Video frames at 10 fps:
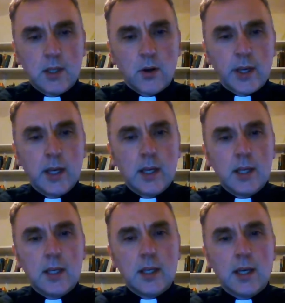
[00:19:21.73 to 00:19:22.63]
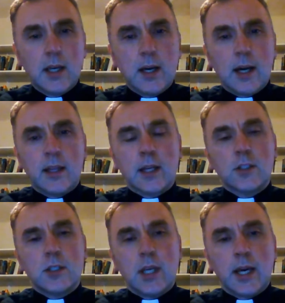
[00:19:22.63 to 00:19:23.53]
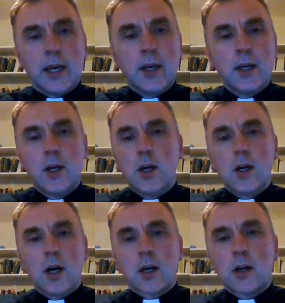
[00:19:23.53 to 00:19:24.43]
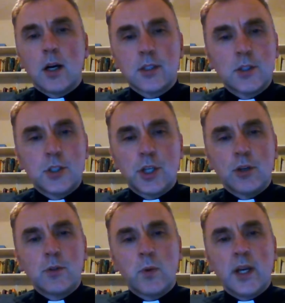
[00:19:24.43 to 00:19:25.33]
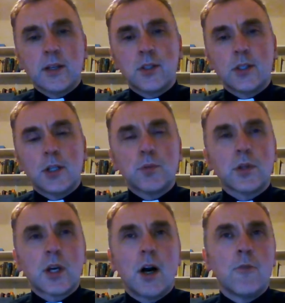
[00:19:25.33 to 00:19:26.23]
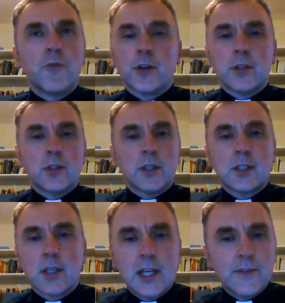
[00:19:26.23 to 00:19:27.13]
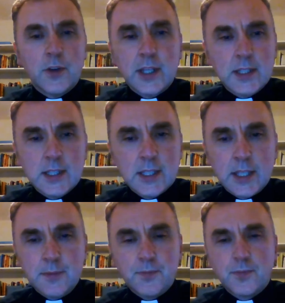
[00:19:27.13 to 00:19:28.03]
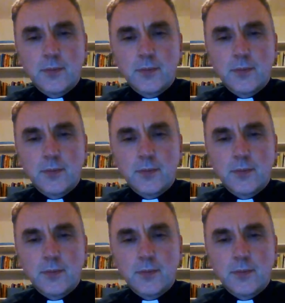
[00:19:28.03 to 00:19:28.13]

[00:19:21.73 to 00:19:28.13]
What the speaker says: Now, I think today across the church we assert with confidence that slavery is a sin.